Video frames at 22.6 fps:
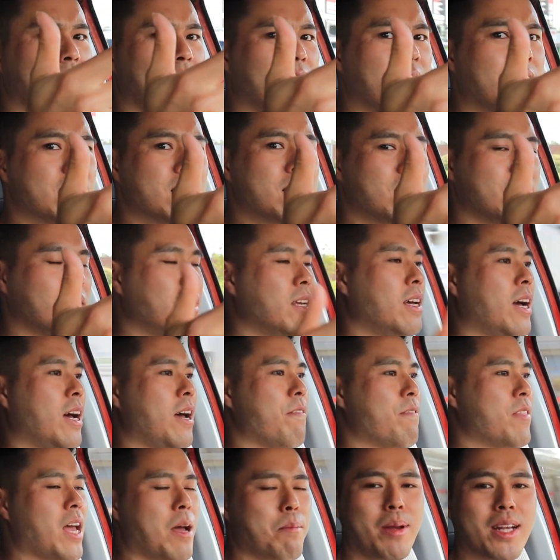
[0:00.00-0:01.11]
this,
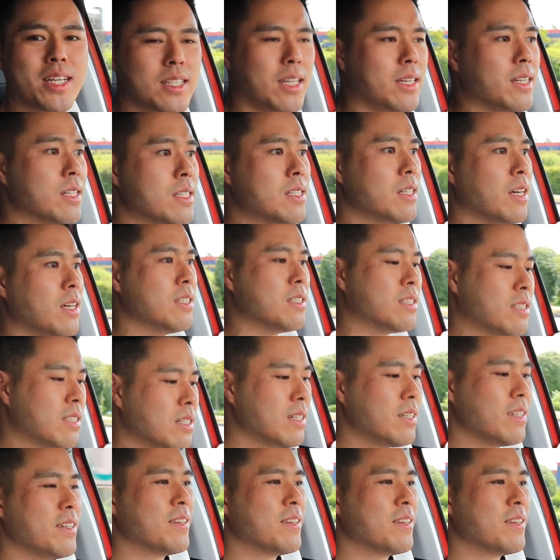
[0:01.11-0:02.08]
if that makes any sense.